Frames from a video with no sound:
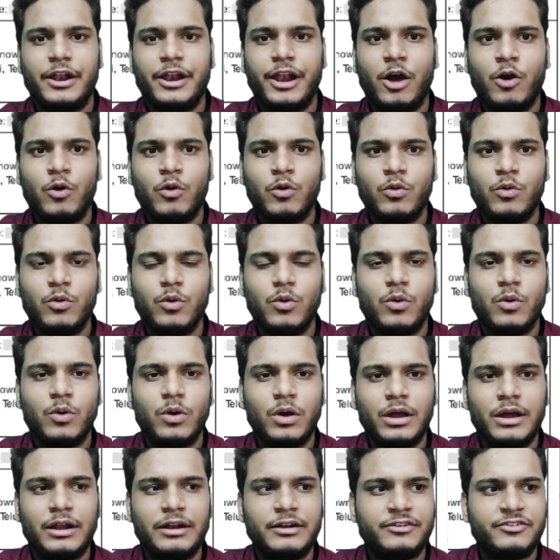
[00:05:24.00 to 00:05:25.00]
Now
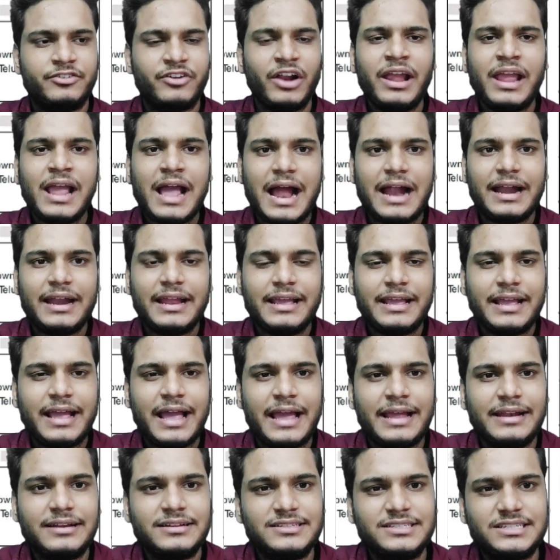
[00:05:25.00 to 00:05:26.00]
try adding
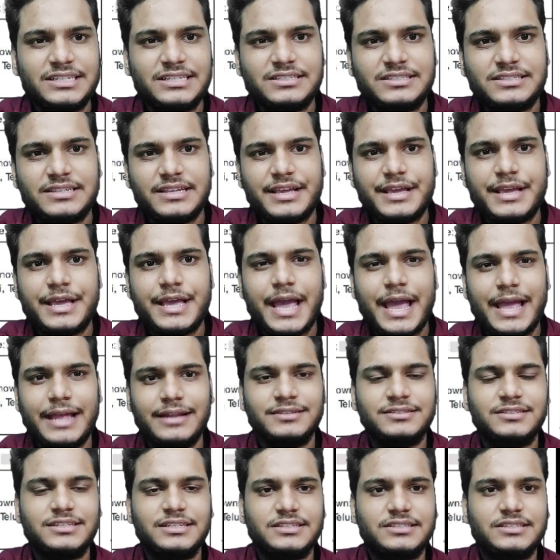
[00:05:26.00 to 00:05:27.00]
NGC,
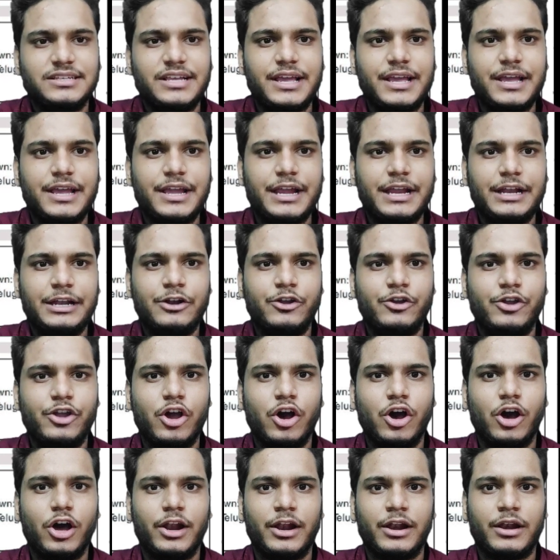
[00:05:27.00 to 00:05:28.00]
NCC into
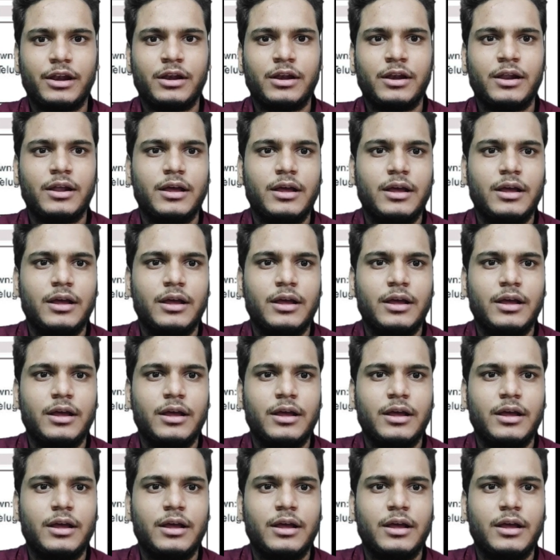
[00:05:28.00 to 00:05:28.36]
your